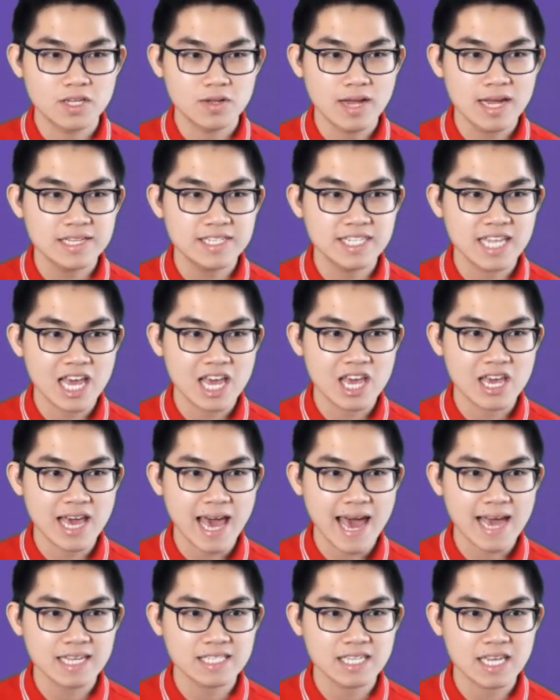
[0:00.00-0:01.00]
let's say
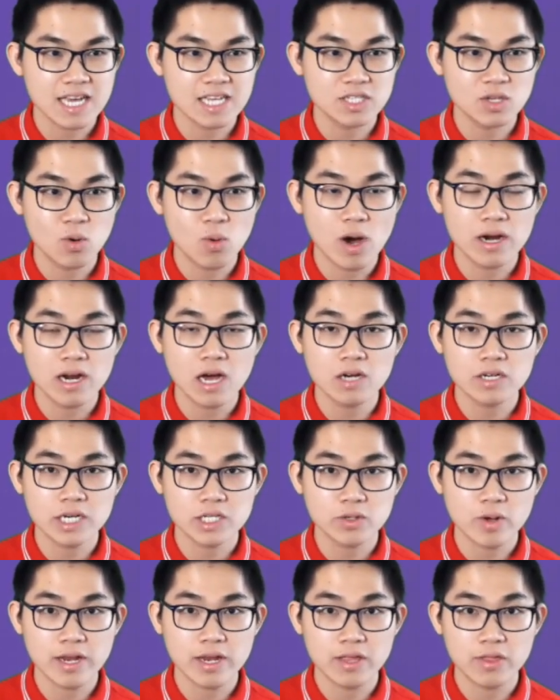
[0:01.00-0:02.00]
x is
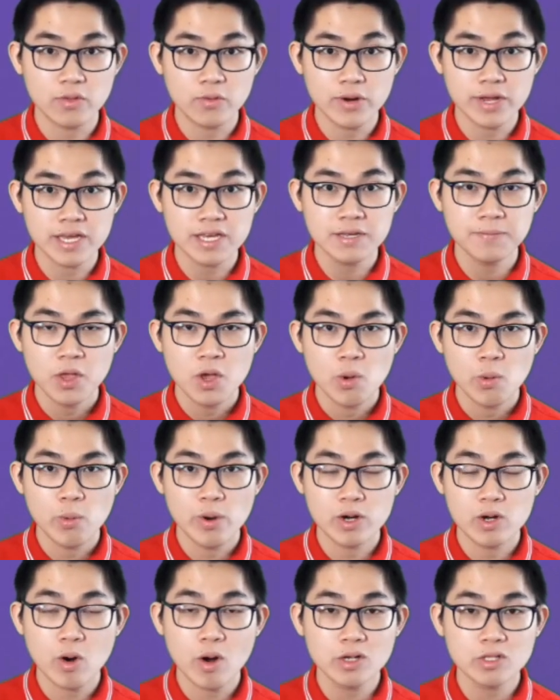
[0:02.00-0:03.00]
123.
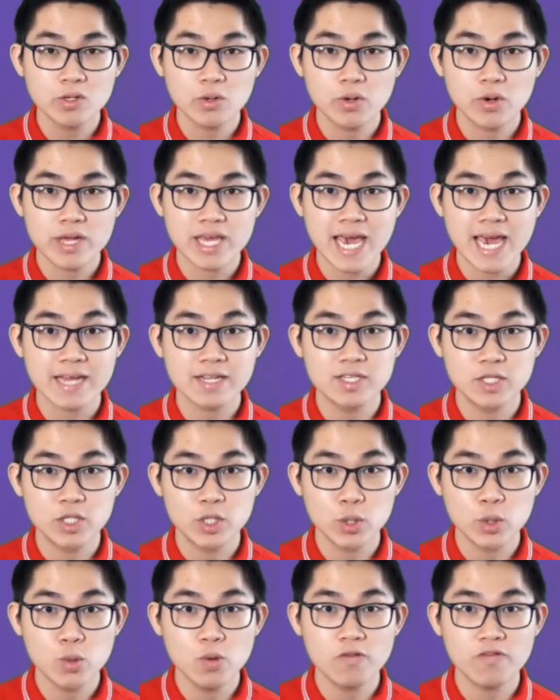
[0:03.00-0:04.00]
We're going to create
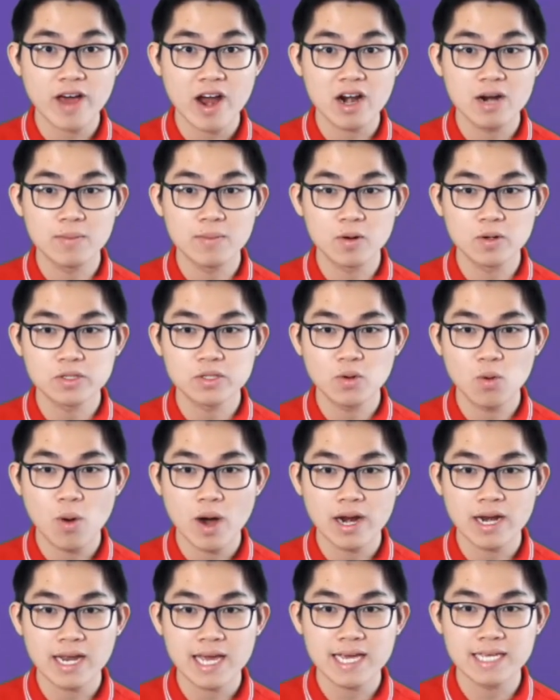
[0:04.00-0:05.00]
two variables.
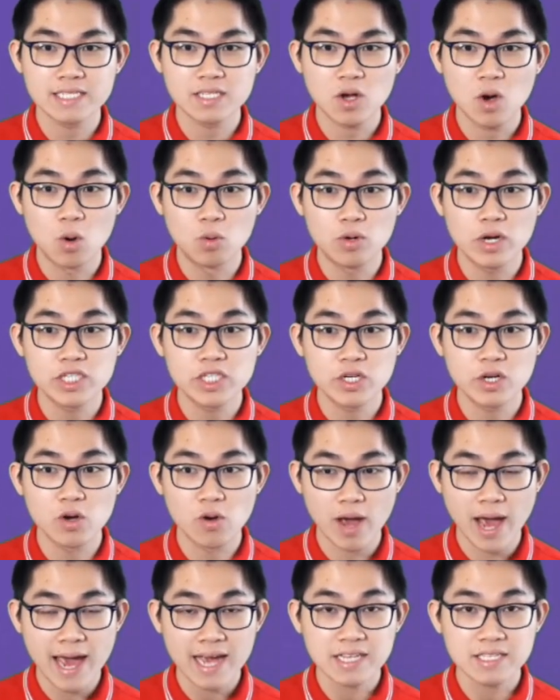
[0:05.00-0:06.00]
One is
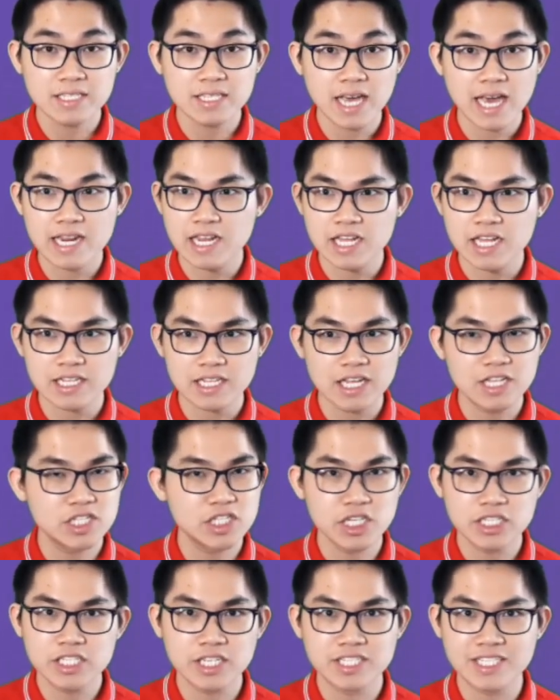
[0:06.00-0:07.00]
original x, and it's
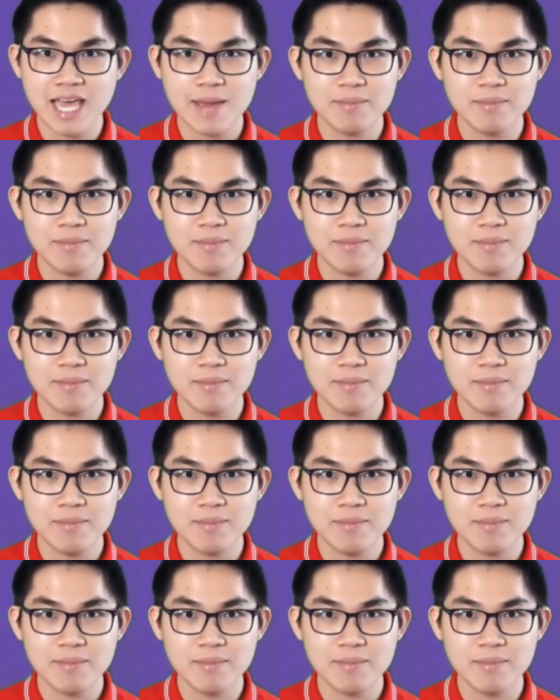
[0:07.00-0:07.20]
just the same